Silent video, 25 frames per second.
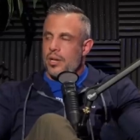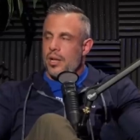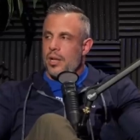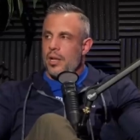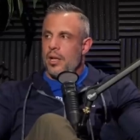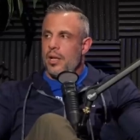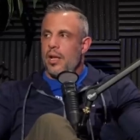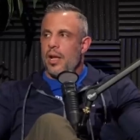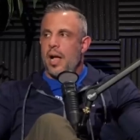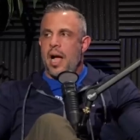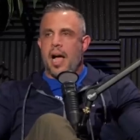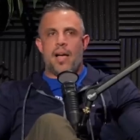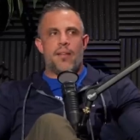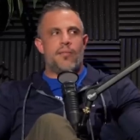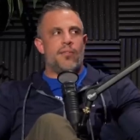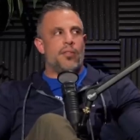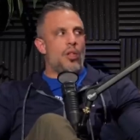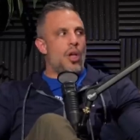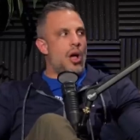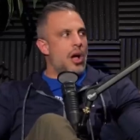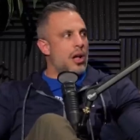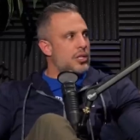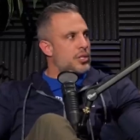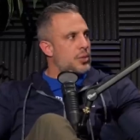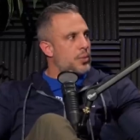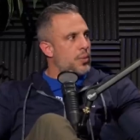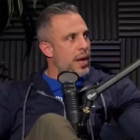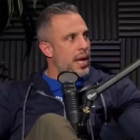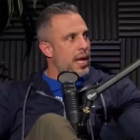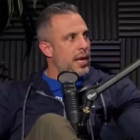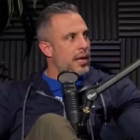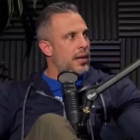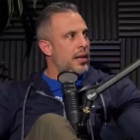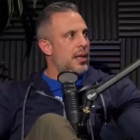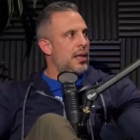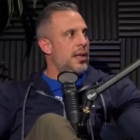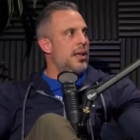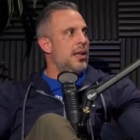Yeah. I've lost
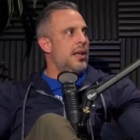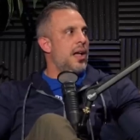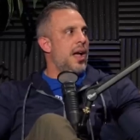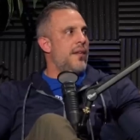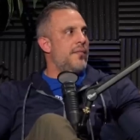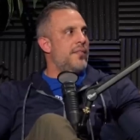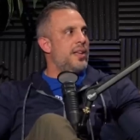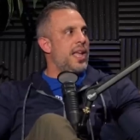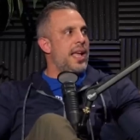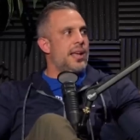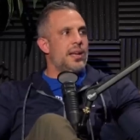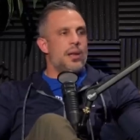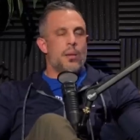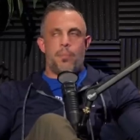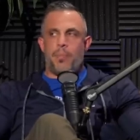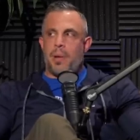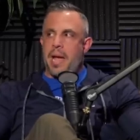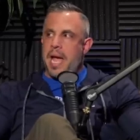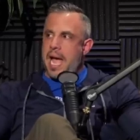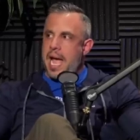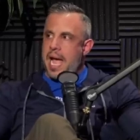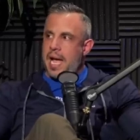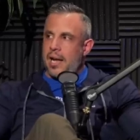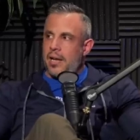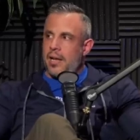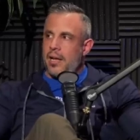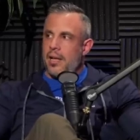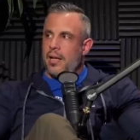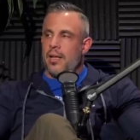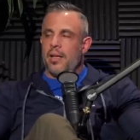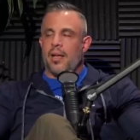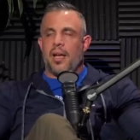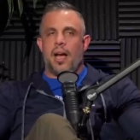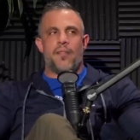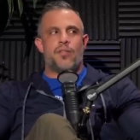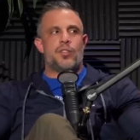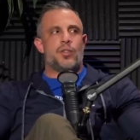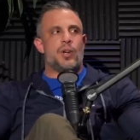weight. I've gained it back.
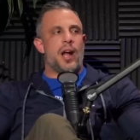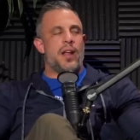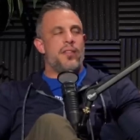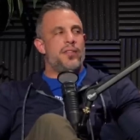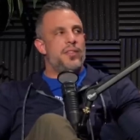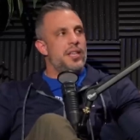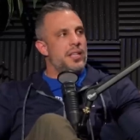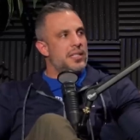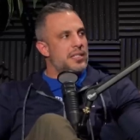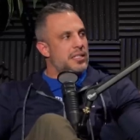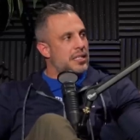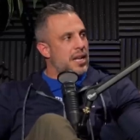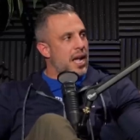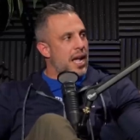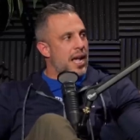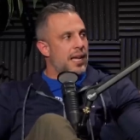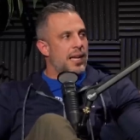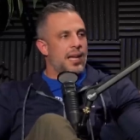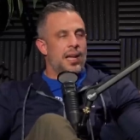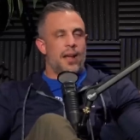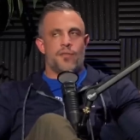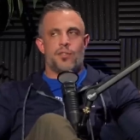I've tried this diet.